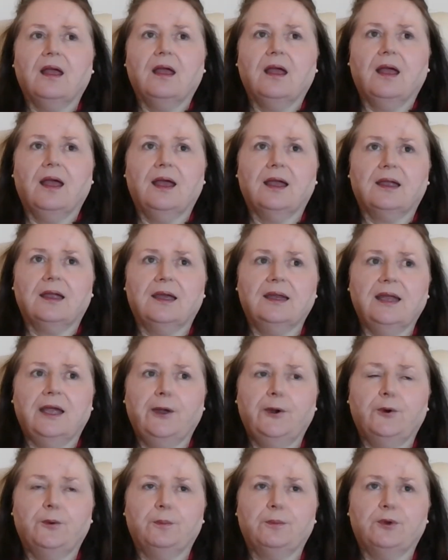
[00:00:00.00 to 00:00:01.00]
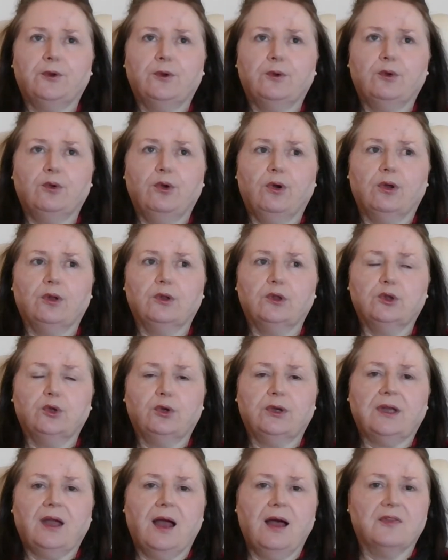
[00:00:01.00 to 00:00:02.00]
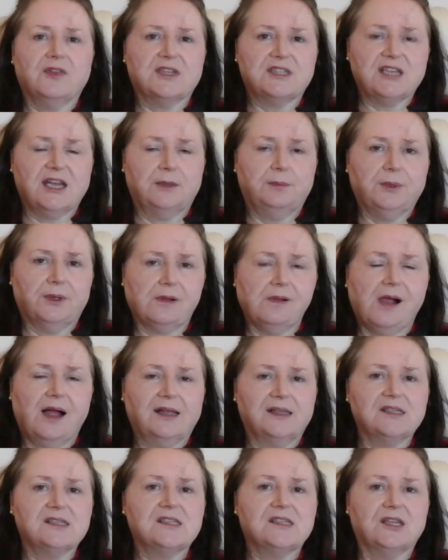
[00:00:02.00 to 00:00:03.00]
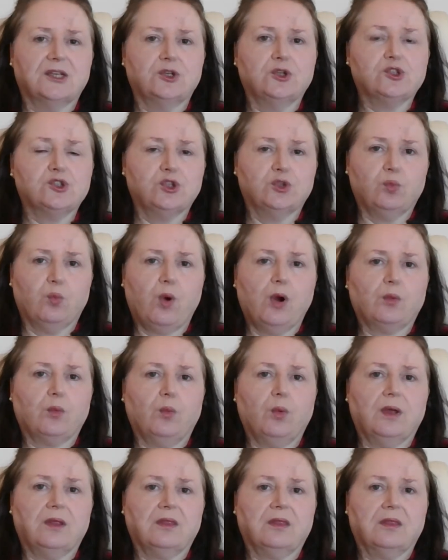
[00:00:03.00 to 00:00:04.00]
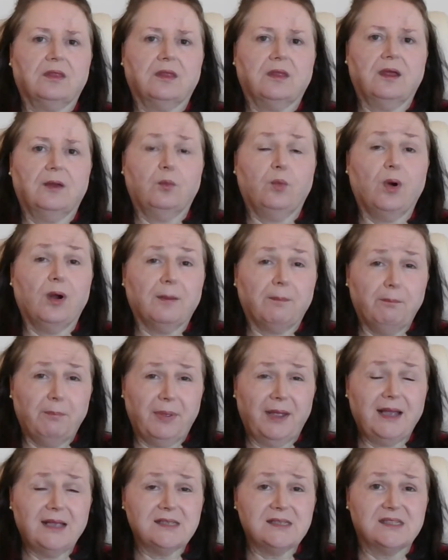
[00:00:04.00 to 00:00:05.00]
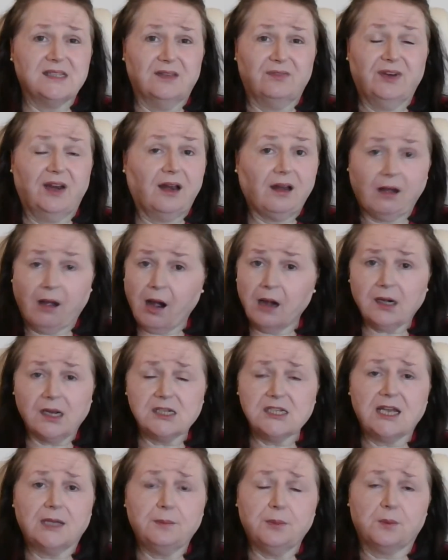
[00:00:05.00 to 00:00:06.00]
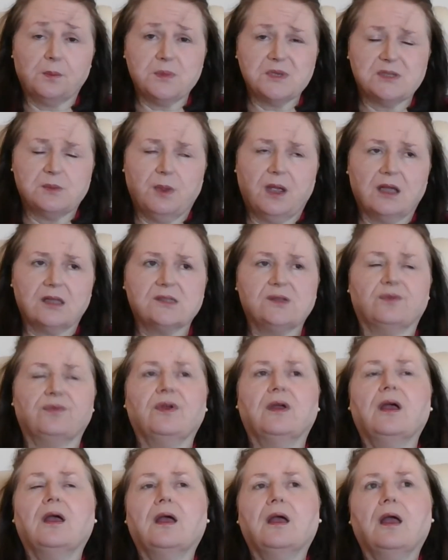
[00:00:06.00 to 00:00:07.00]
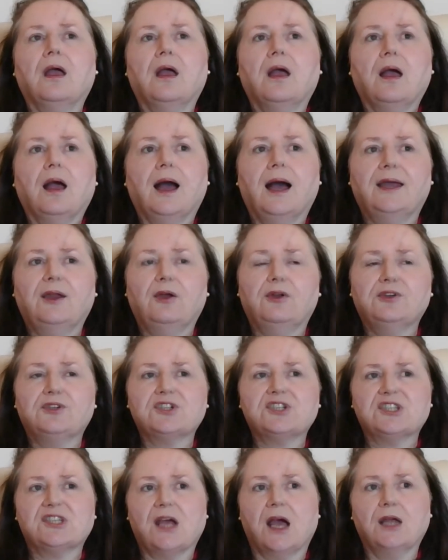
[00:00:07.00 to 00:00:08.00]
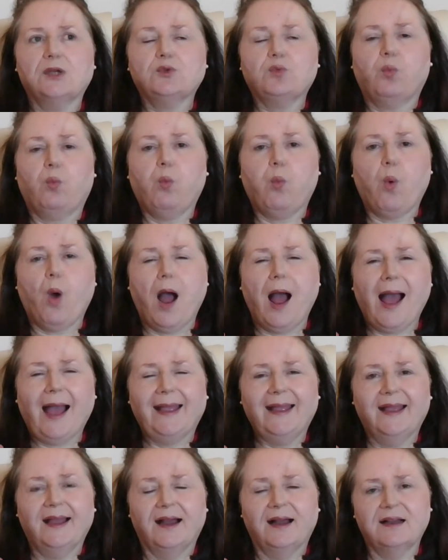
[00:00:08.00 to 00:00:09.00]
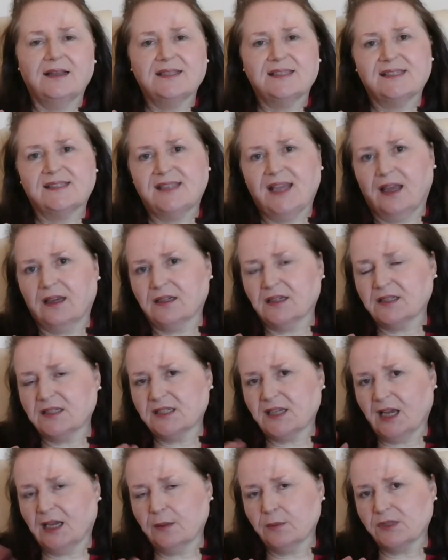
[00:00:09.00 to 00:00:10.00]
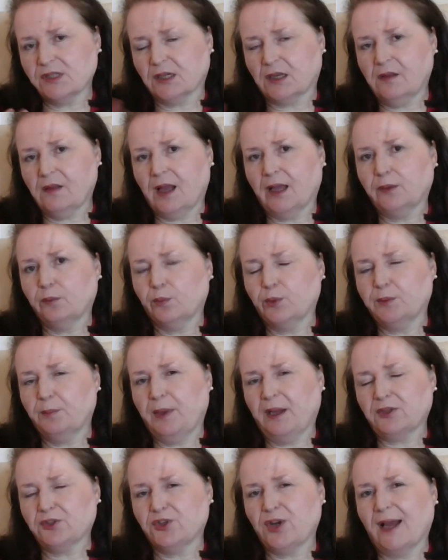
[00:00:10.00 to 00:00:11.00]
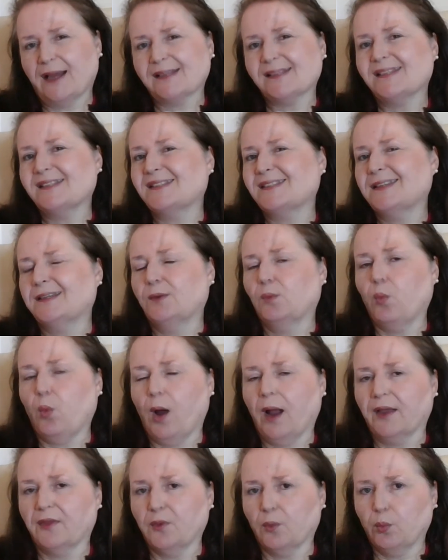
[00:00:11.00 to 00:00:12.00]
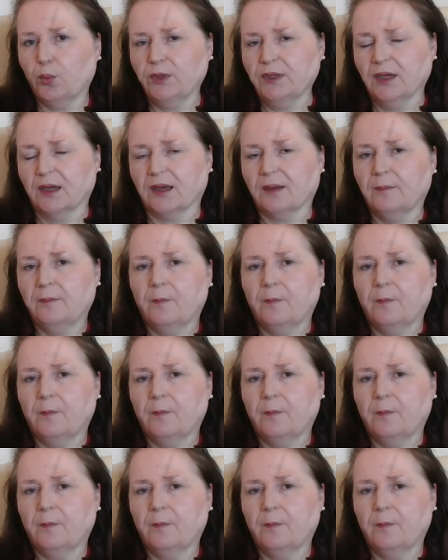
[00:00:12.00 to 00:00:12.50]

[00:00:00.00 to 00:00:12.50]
It can help you look at the type of clients that you should work with, what are best even in an archetypal perspective, and understand why certain types of client would be attracted to you and why they wouldn't.